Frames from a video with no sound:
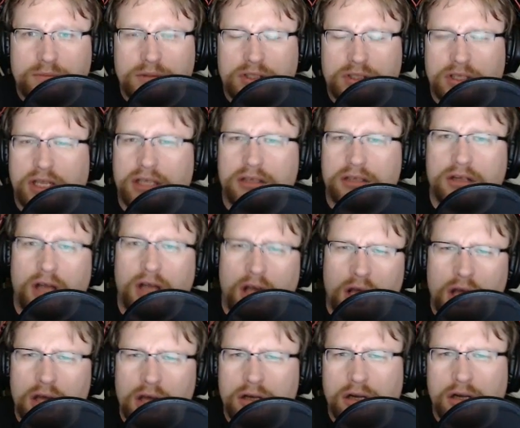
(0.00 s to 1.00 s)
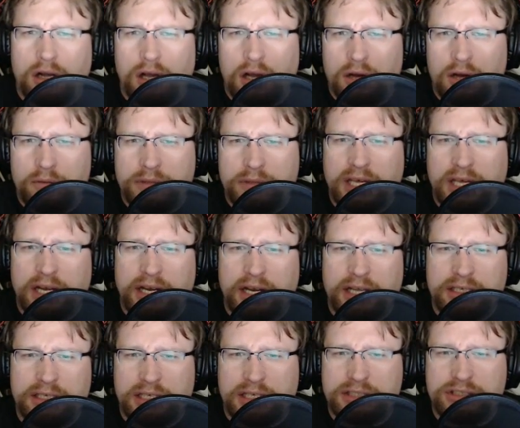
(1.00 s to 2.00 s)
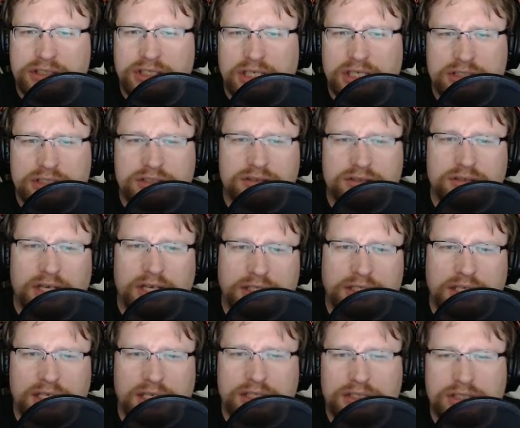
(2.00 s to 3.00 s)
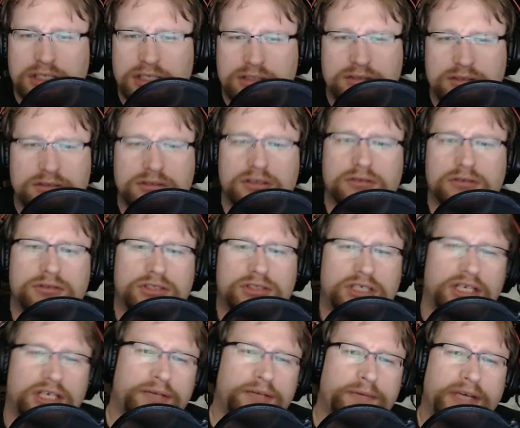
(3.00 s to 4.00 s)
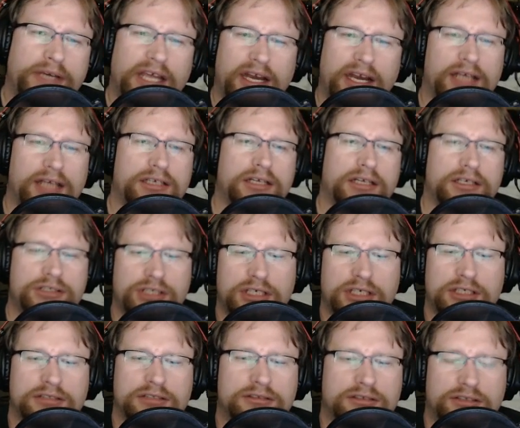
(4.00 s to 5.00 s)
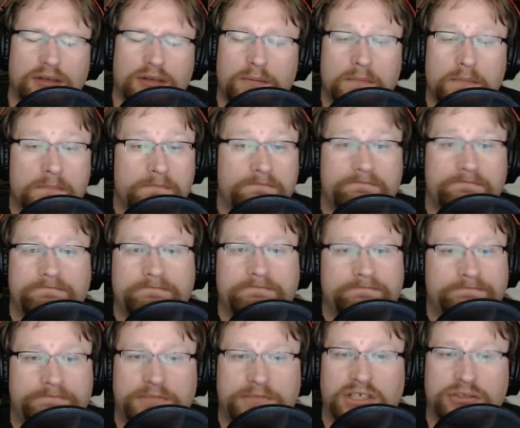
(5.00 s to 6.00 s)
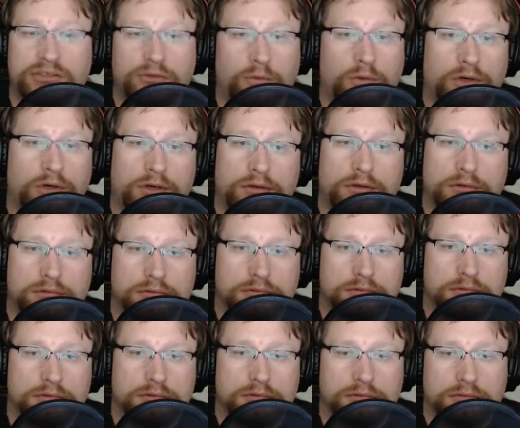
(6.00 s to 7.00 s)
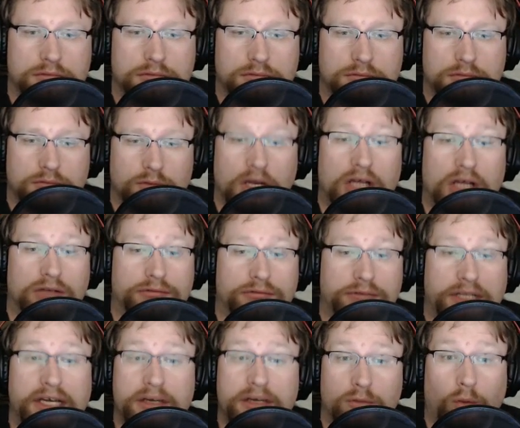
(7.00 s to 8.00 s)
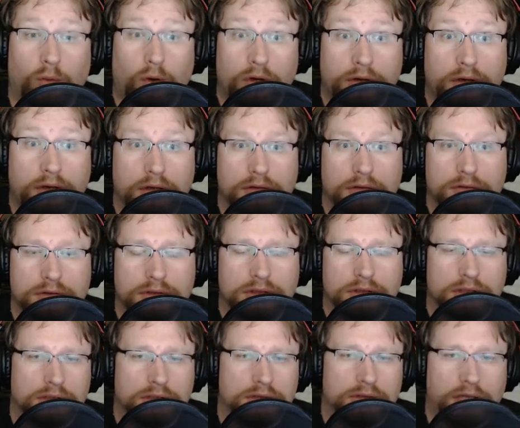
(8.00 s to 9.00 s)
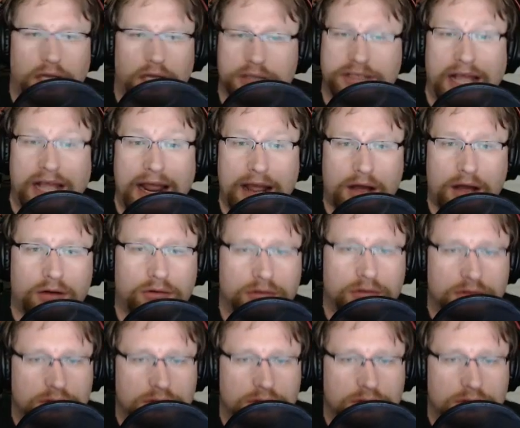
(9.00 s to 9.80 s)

But it's like, no, we got anti-cheats or anti-cheats. There's no cheating. We got anti-cheating. Doesn't work. Well, didn't work. Nope. Does now.